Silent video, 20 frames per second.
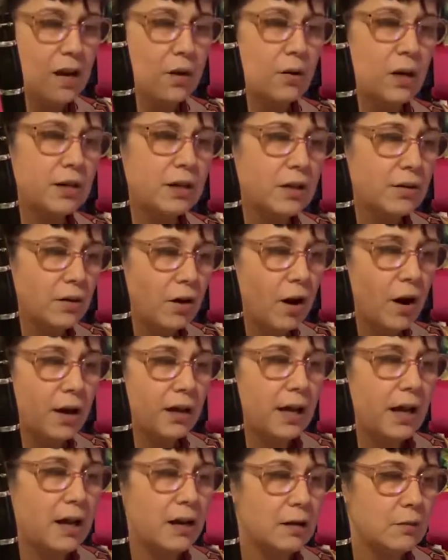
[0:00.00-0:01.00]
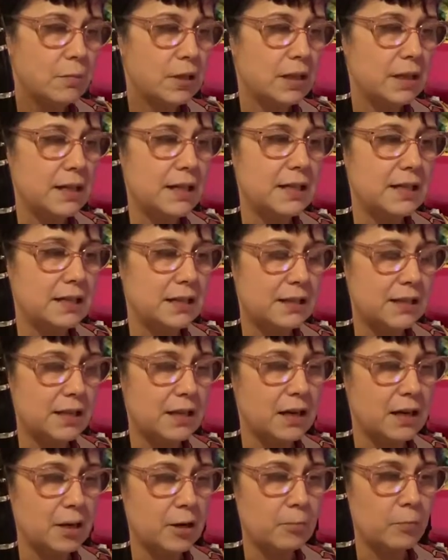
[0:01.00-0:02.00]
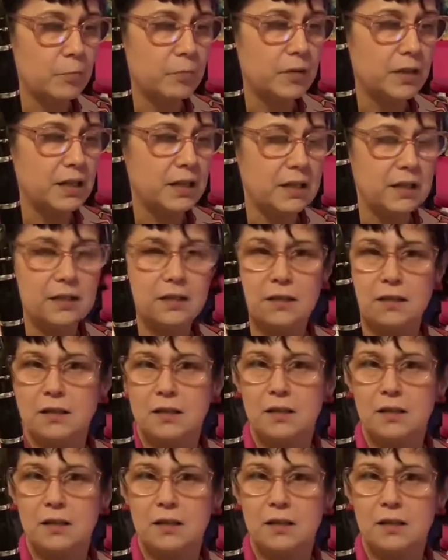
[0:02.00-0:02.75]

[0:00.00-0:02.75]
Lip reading: Another hard element is the